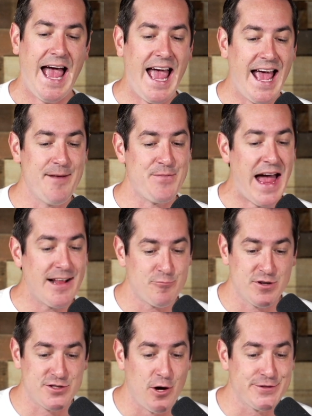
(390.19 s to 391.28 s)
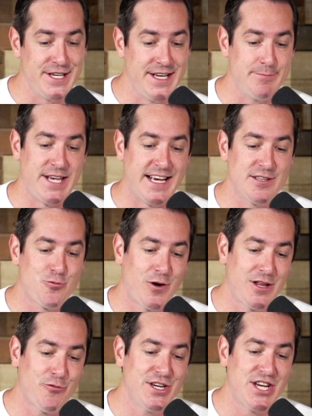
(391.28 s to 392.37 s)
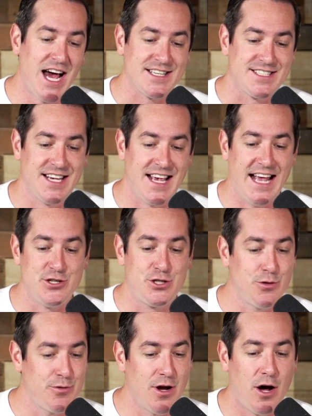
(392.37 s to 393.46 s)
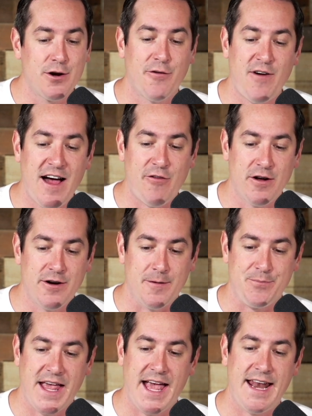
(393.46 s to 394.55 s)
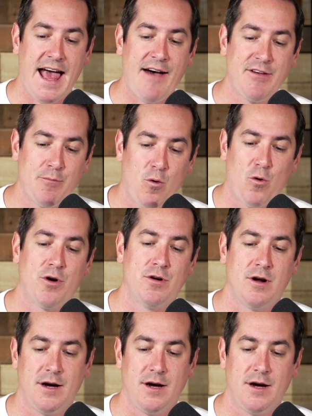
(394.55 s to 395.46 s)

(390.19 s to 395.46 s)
And that results in him taking 23 shots and shooting under 500 and having more